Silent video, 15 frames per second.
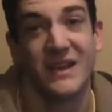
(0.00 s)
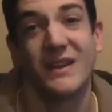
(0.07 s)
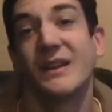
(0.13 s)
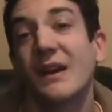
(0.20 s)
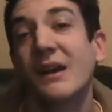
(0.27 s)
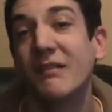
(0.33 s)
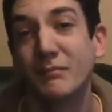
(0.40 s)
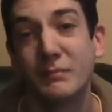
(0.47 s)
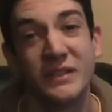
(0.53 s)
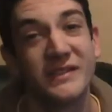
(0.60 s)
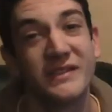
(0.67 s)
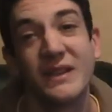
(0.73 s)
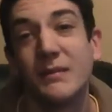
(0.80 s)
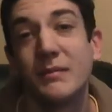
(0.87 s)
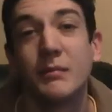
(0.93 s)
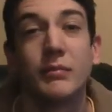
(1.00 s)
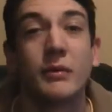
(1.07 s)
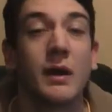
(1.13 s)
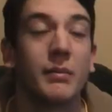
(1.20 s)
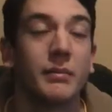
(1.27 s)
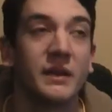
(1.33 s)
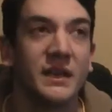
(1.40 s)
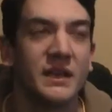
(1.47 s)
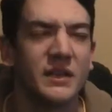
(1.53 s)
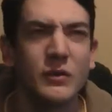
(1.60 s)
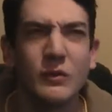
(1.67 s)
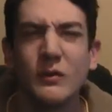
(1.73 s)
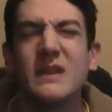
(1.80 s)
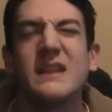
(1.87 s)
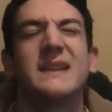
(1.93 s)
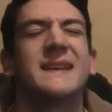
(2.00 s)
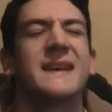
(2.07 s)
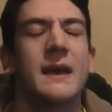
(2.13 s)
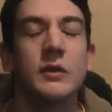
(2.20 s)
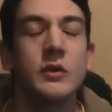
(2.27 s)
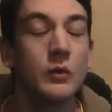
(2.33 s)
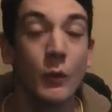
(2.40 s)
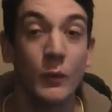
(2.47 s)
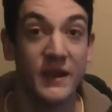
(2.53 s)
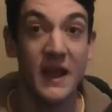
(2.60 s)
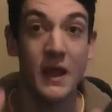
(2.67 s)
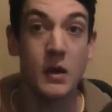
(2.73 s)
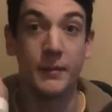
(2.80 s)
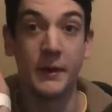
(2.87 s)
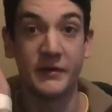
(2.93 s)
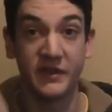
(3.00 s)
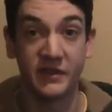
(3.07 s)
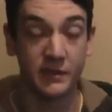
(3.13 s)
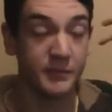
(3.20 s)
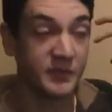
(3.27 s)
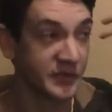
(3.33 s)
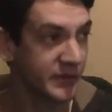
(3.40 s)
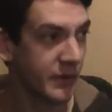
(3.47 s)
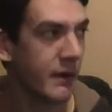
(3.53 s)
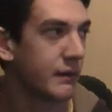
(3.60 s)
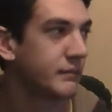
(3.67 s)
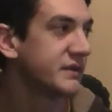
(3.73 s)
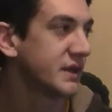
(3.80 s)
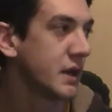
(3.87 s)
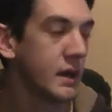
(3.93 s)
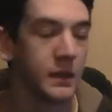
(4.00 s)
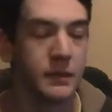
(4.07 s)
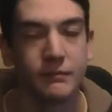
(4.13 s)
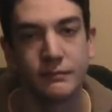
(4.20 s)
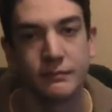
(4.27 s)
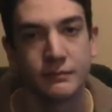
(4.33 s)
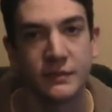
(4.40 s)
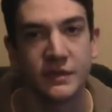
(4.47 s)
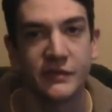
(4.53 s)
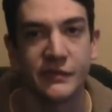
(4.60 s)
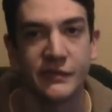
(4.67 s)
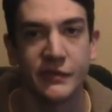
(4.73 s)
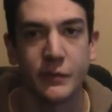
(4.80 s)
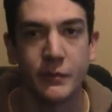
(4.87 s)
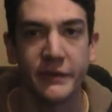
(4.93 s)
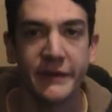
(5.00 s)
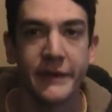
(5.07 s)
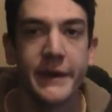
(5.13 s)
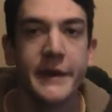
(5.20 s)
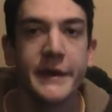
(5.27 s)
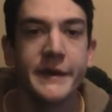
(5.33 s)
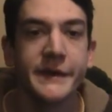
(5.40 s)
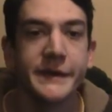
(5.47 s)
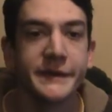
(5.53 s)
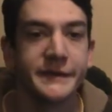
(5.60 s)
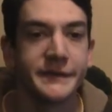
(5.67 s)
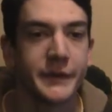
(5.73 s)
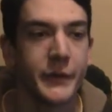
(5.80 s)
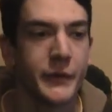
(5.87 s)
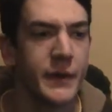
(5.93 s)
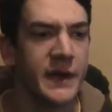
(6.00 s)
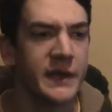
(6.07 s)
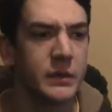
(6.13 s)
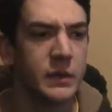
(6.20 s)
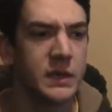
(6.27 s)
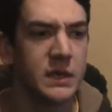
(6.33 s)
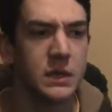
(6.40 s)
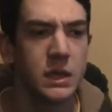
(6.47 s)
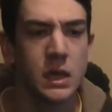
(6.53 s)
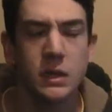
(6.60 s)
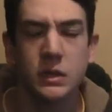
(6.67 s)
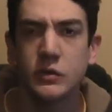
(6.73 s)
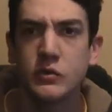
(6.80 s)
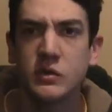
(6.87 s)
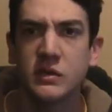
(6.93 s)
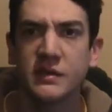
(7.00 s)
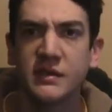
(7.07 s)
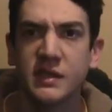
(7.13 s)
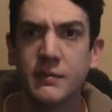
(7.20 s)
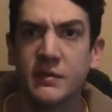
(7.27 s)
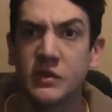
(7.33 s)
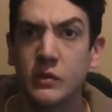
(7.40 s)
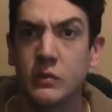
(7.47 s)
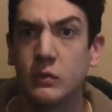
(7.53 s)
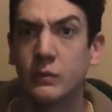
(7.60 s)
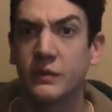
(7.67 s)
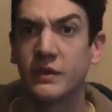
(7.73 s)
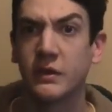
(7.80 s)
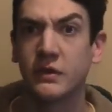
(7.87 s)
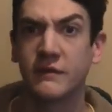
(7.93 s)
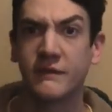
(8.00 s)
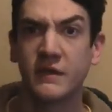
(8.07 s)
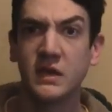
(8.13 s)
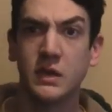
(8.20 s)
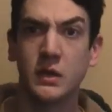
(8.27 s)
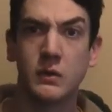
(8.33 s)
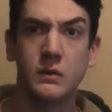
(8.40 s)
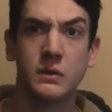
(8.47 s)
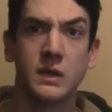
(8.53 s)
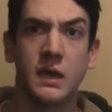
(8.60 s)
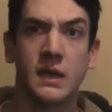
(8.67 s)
and I haven't been sleeping properly, and you don't care about this. I'm sorry, this is stupid. So anyway, you shall see me soon with another video.